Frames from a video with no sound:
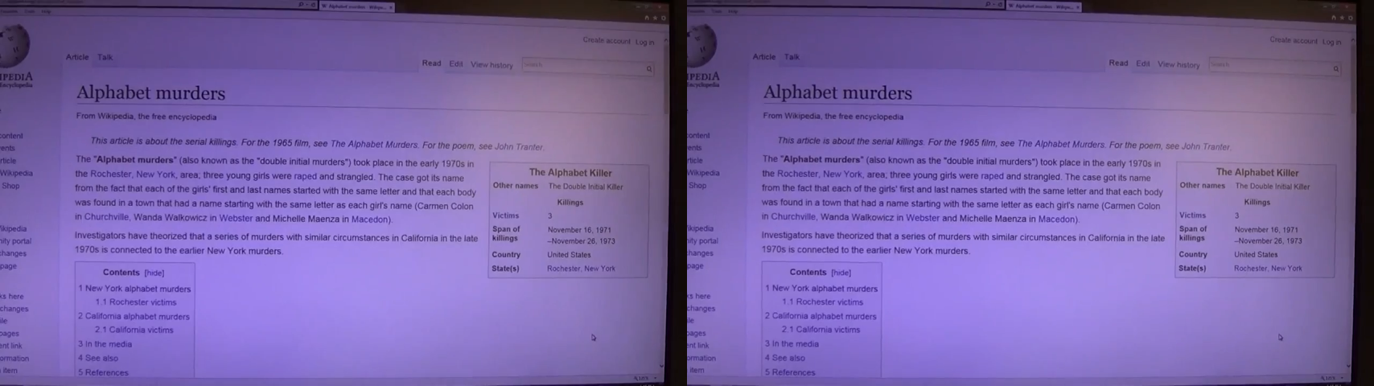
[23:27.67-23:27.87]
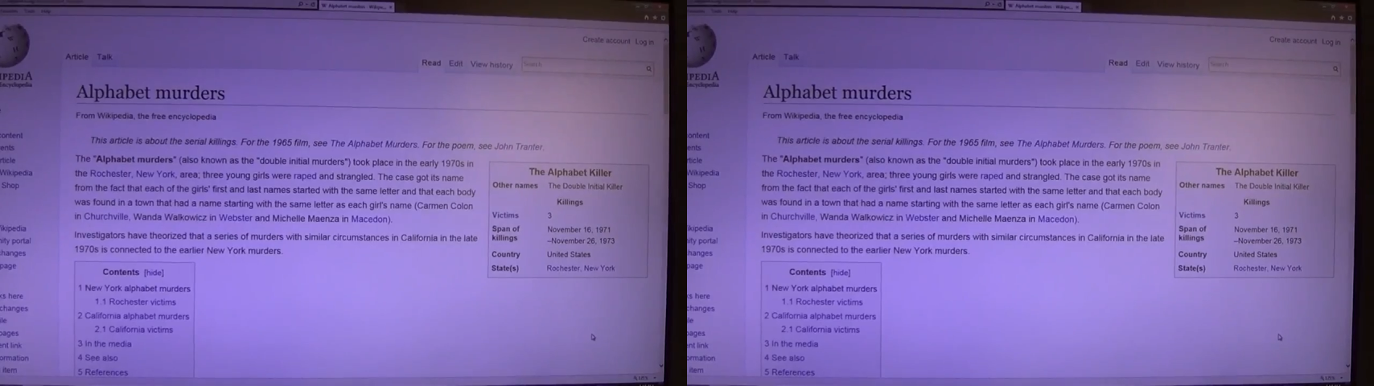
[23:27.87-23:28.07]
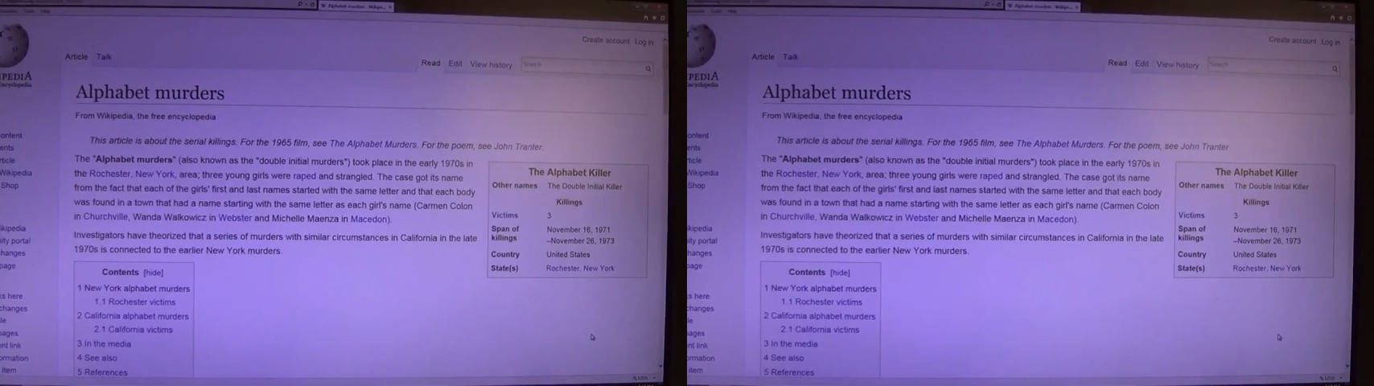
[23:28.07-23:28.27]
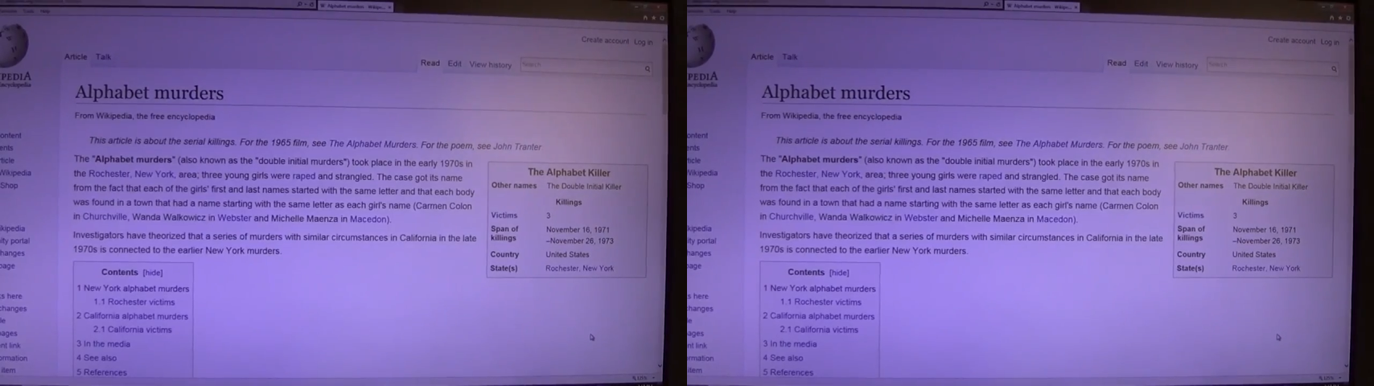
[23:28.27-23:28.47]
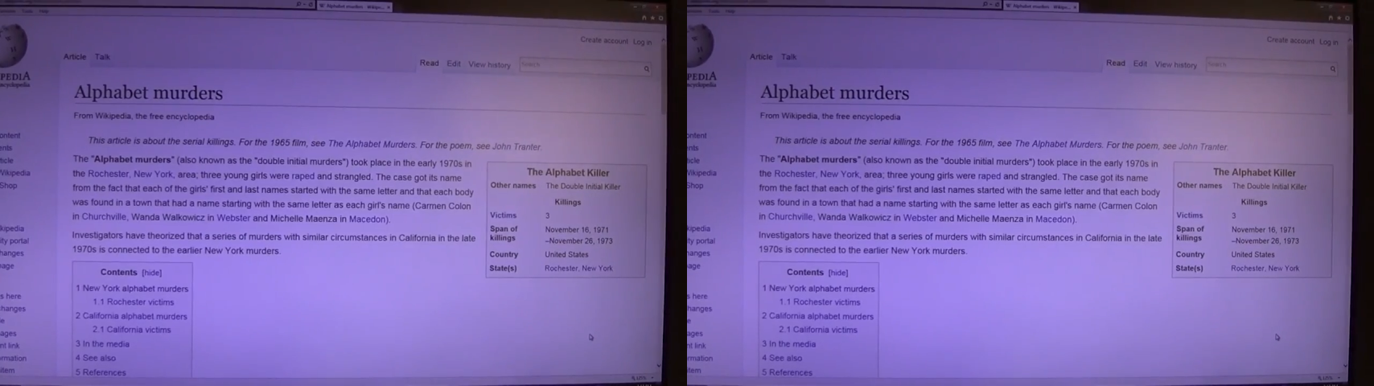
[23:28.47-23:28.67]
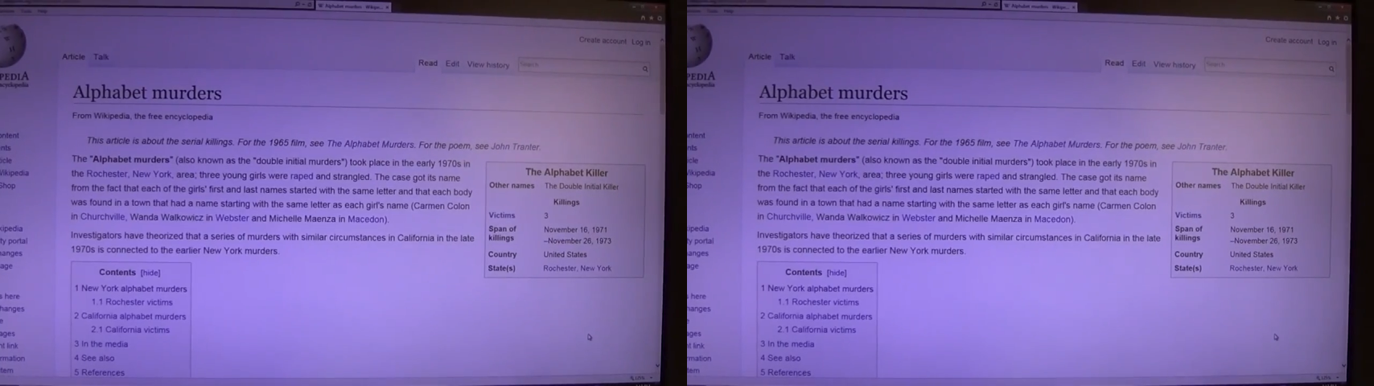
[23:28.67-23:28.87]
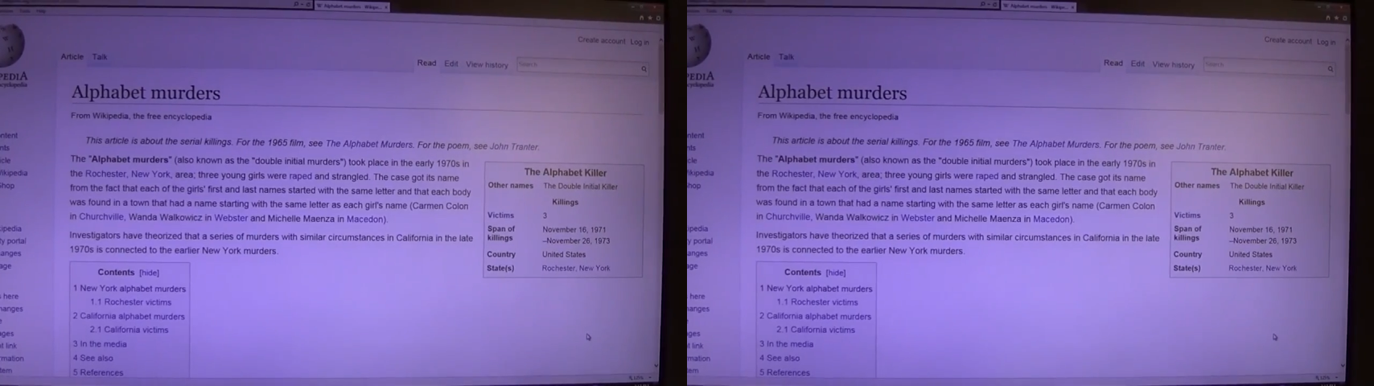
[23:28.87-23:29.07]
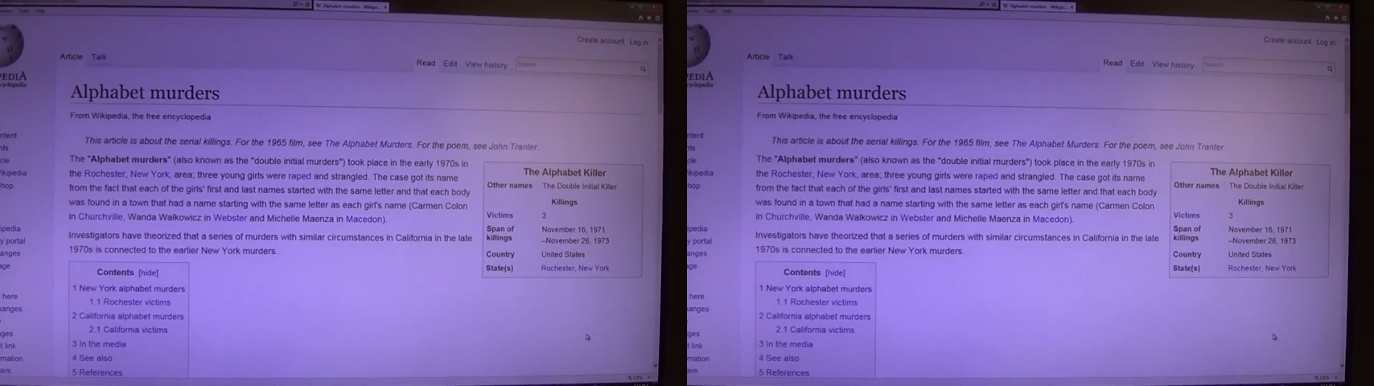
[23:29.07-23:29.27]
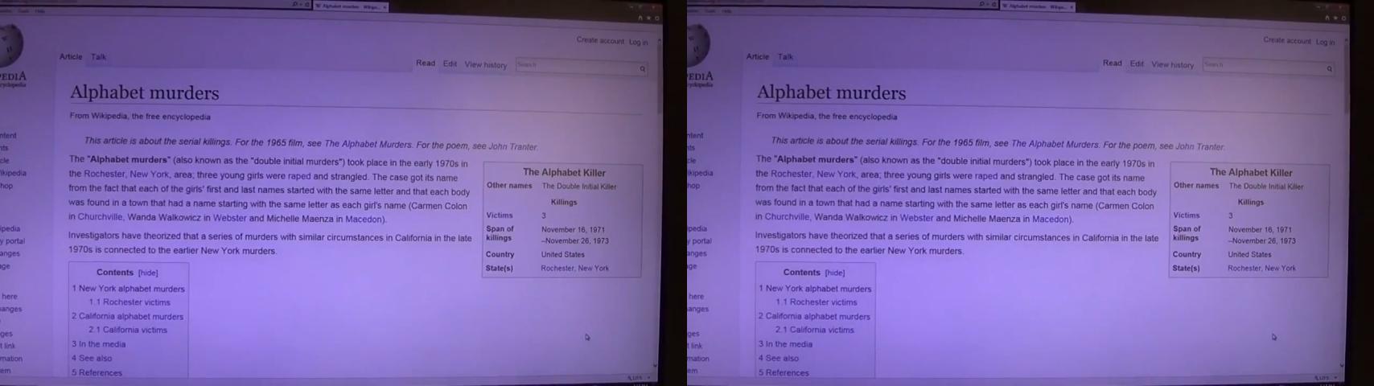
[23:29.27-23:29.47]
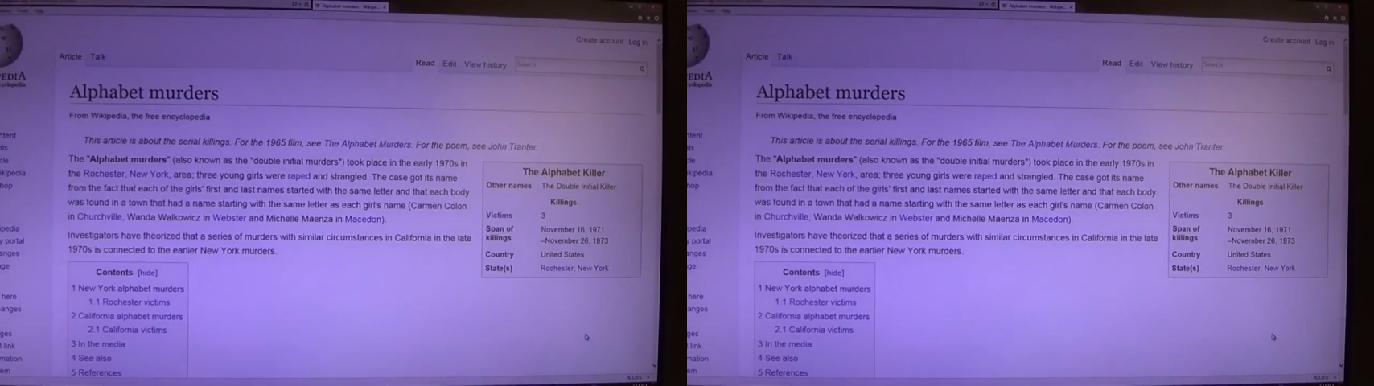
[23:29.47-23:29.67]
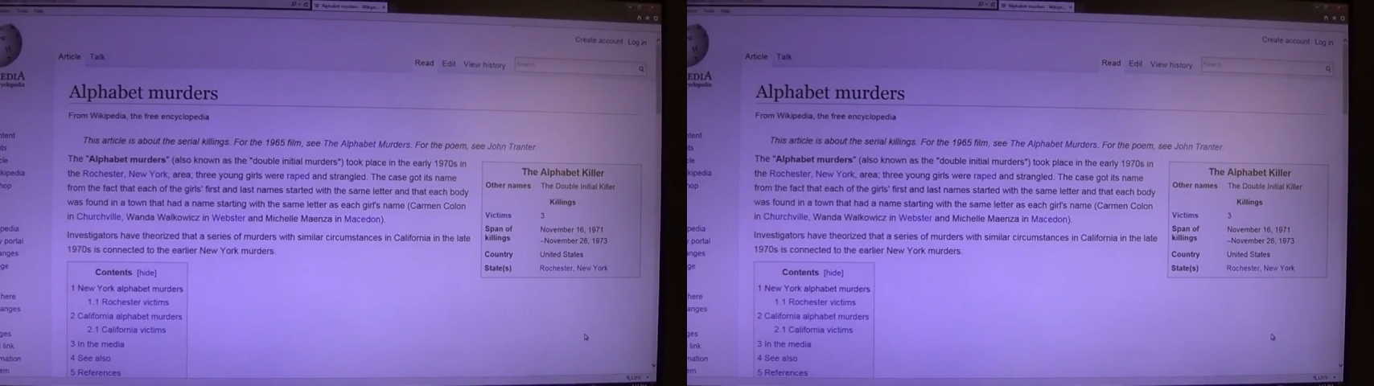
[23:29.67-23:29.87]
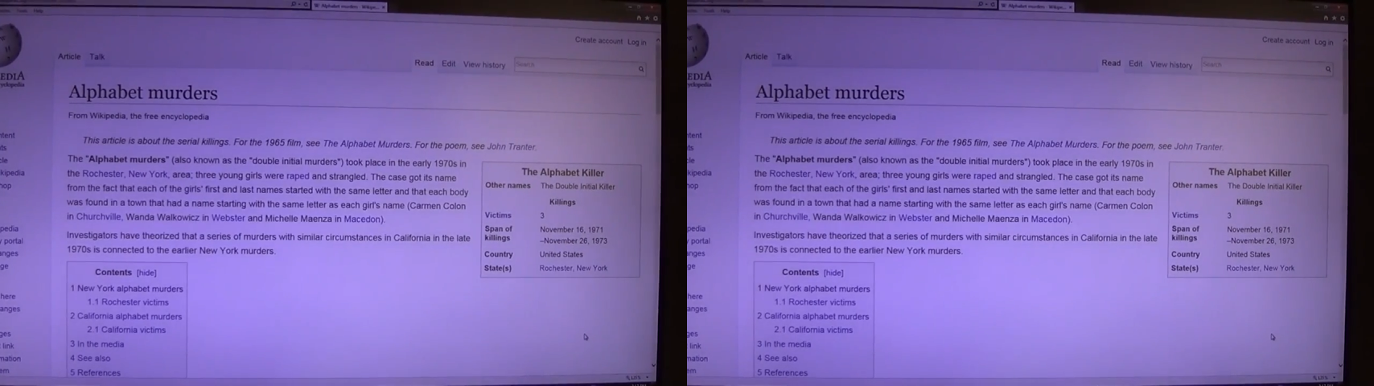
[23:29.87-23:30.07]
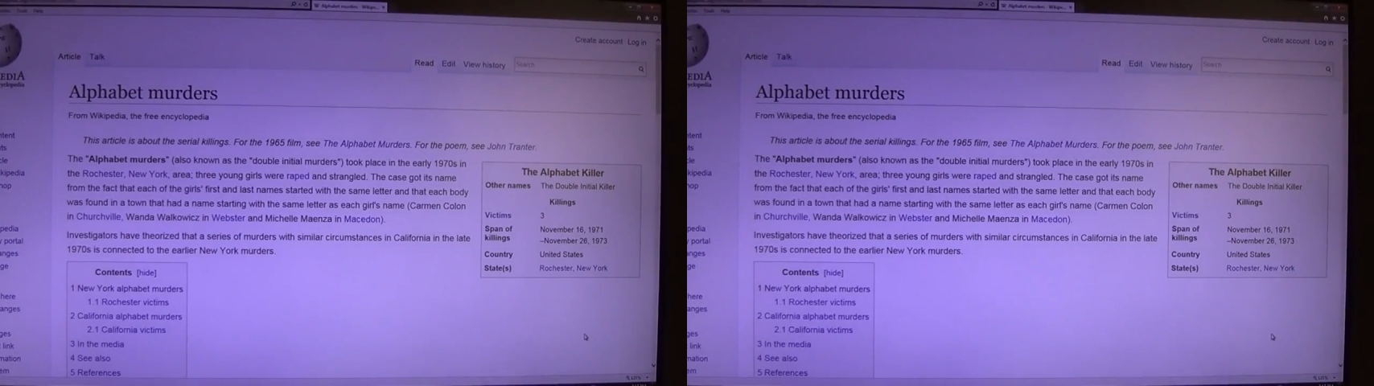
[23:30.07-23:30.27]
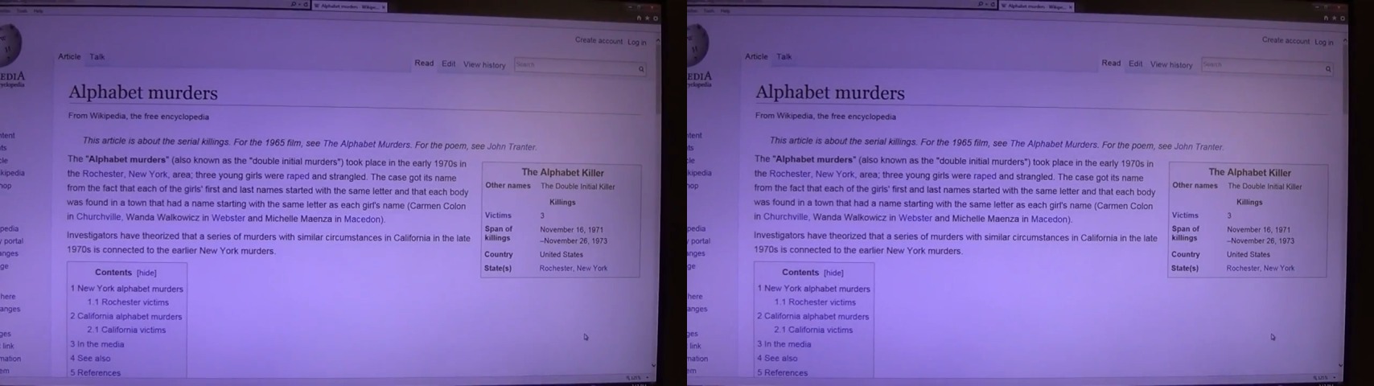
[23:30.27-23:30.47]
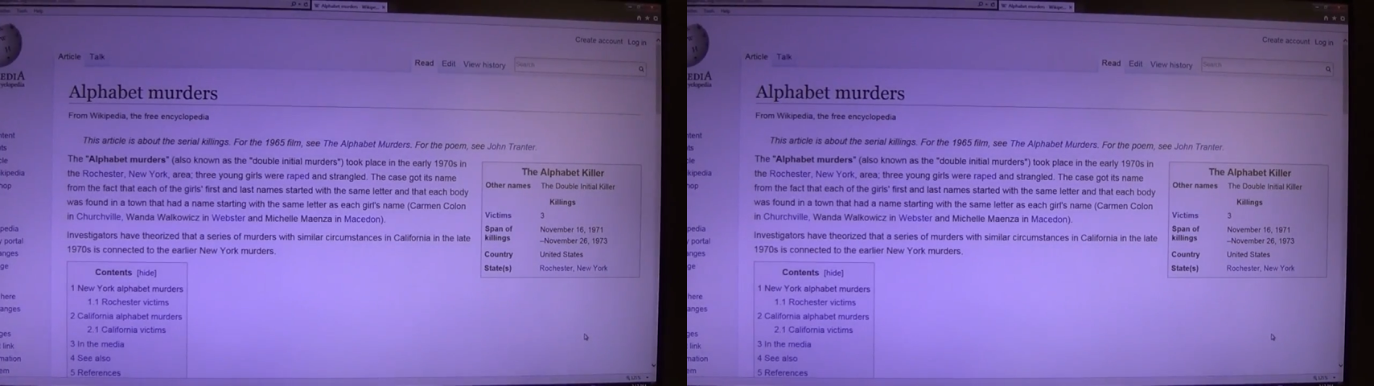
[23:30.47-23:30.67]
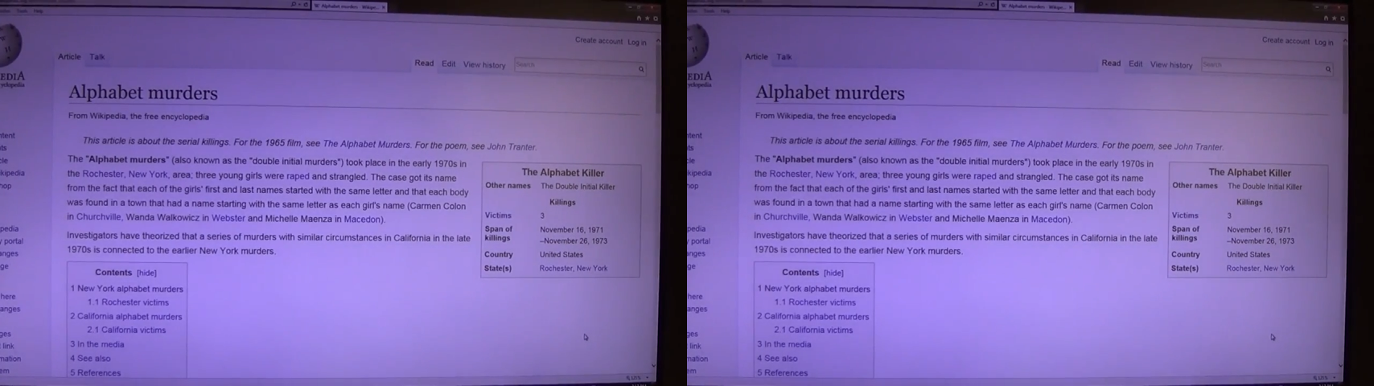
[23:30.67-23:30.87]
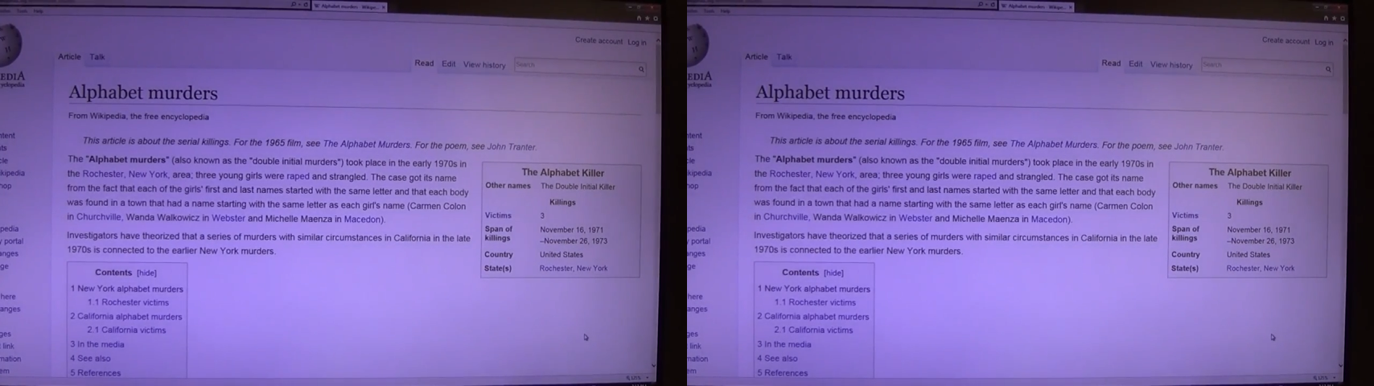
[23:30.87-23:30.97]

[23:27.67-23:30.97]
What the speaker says: (no speaker visible)